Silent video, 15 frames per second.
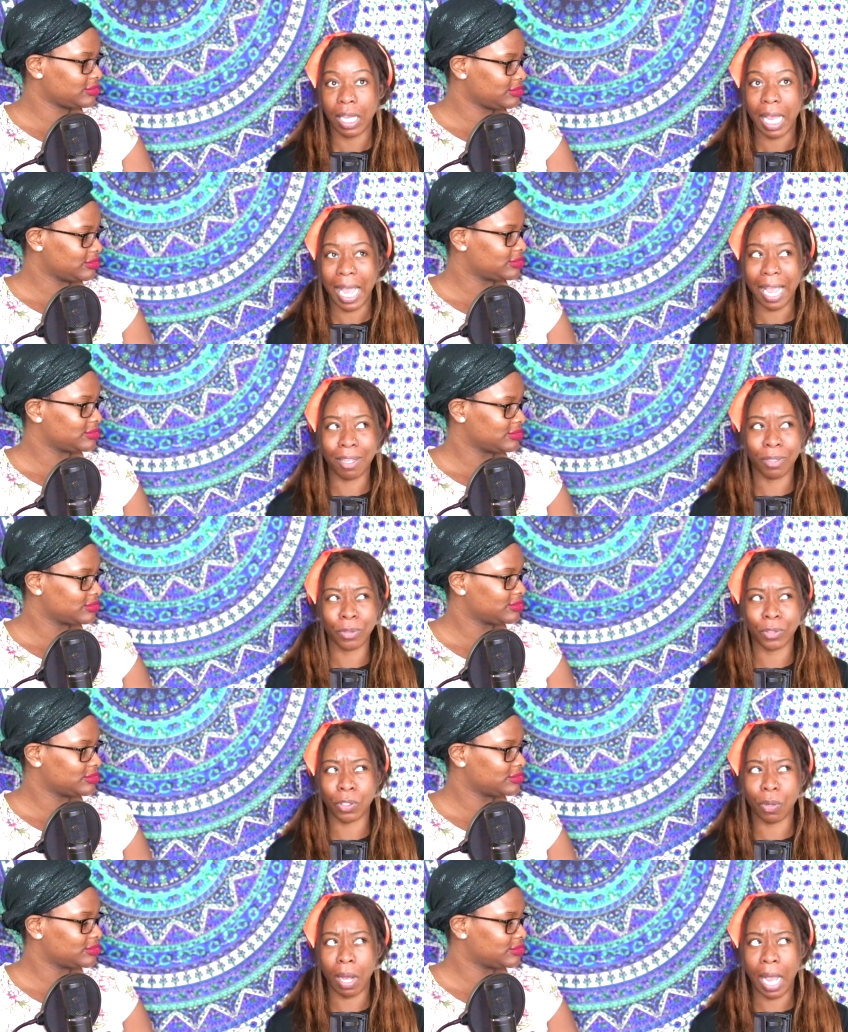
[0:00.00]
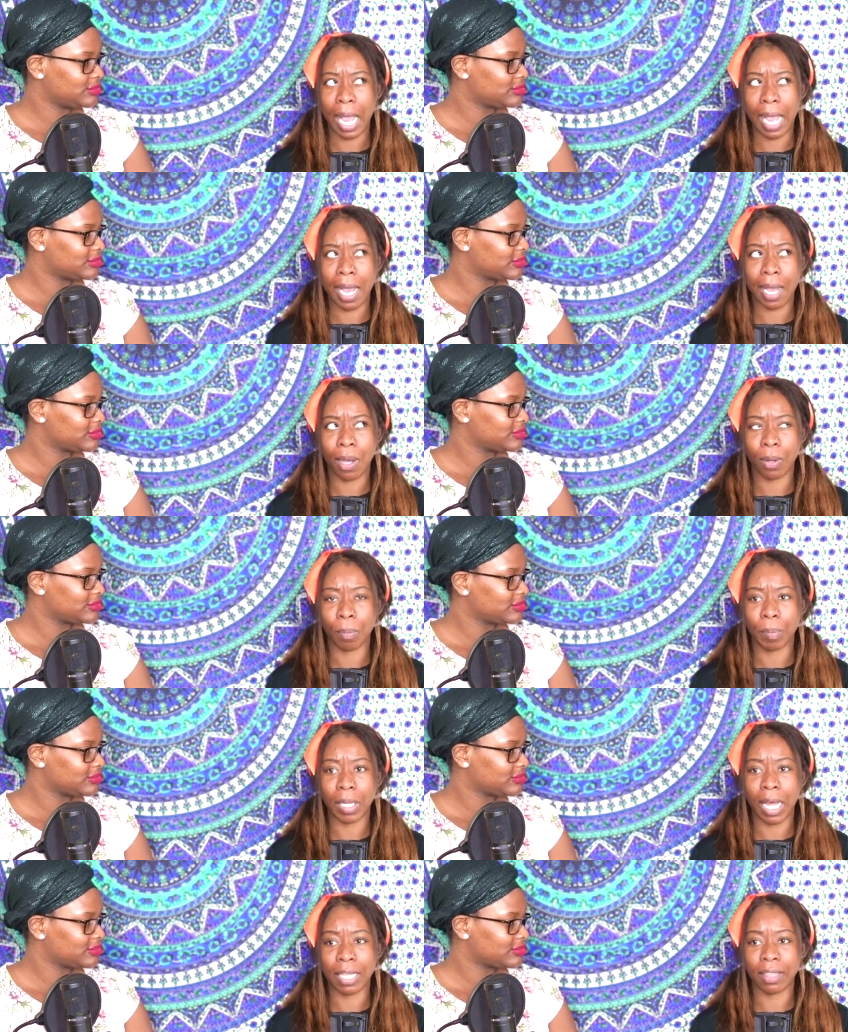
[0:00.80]
Speaker 1: I don't know mm-hmm. how,
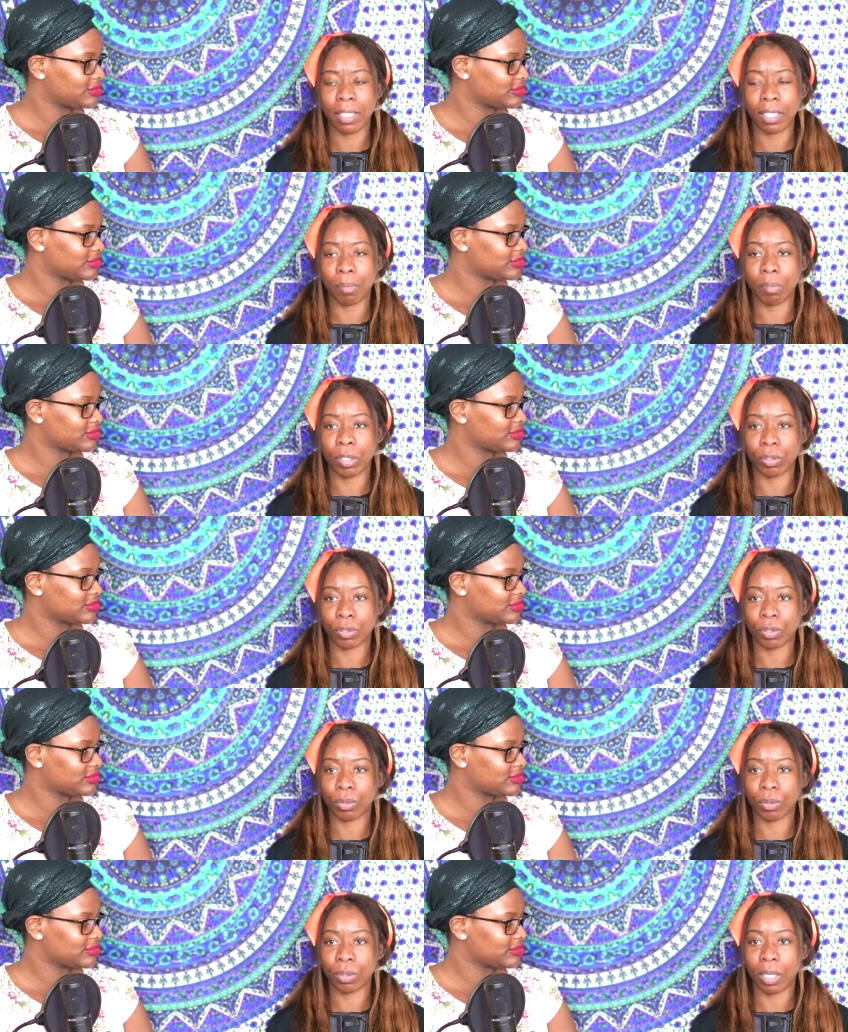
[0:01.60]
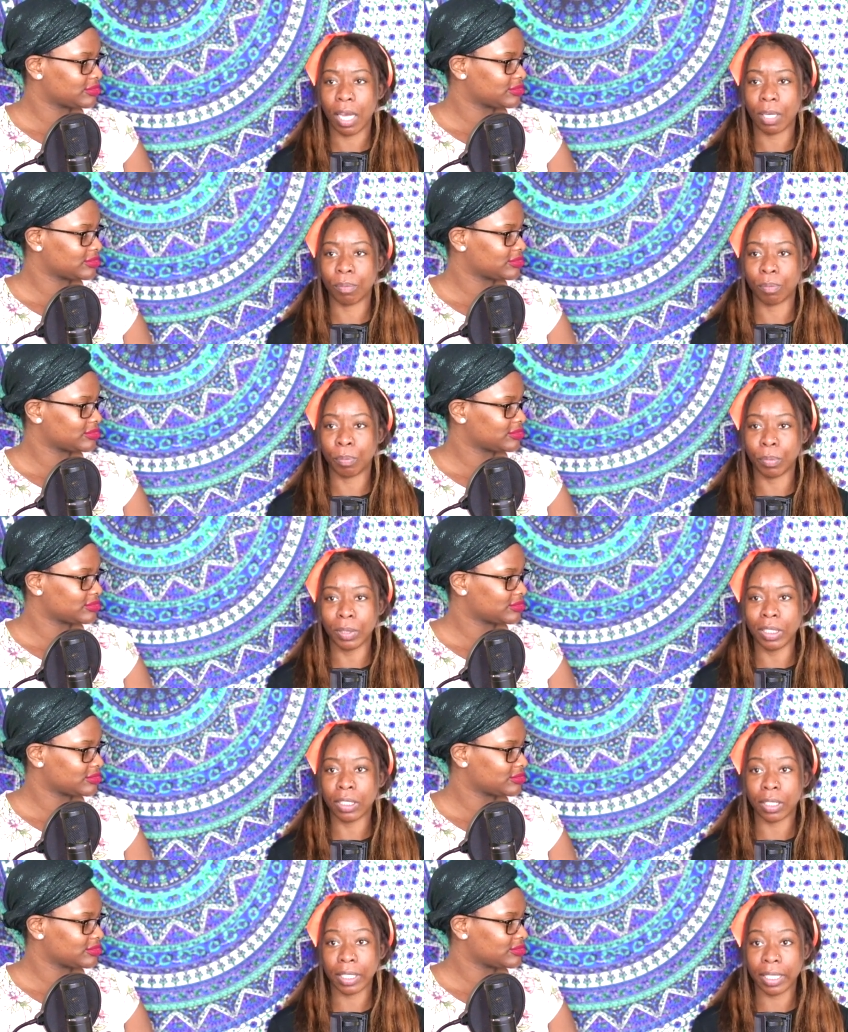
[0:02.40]
but I think in middle school,
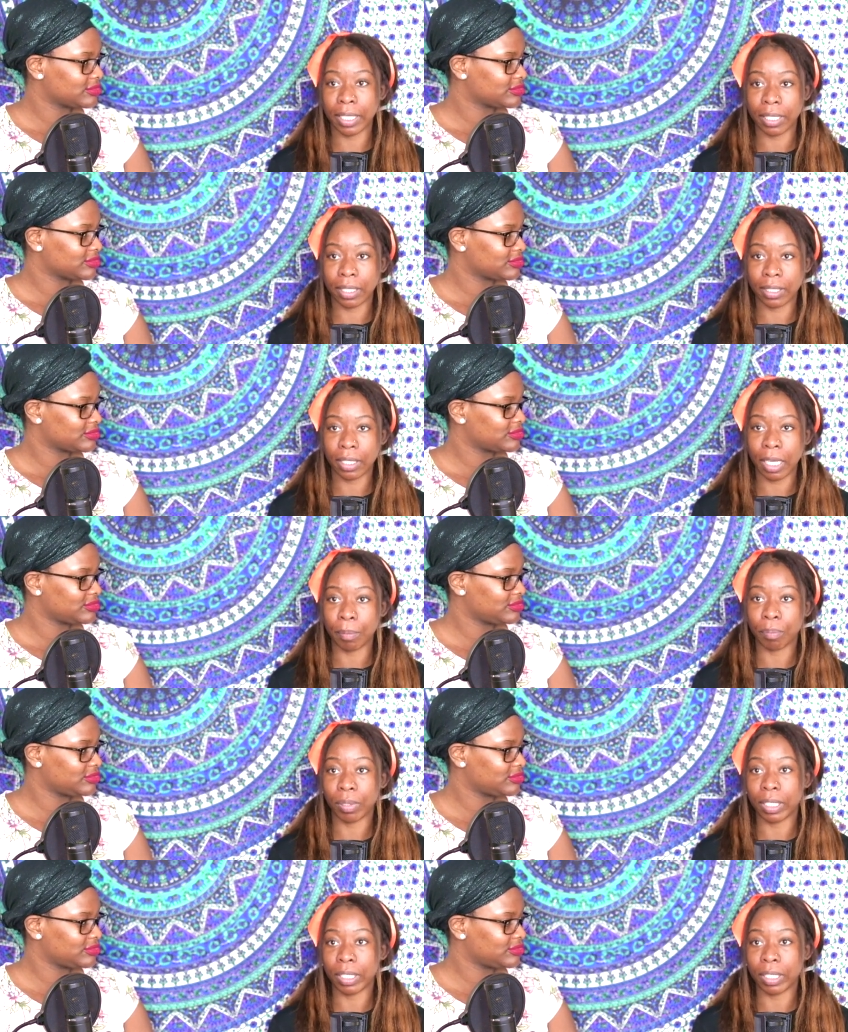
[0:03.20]
being a kid and mm-hmm.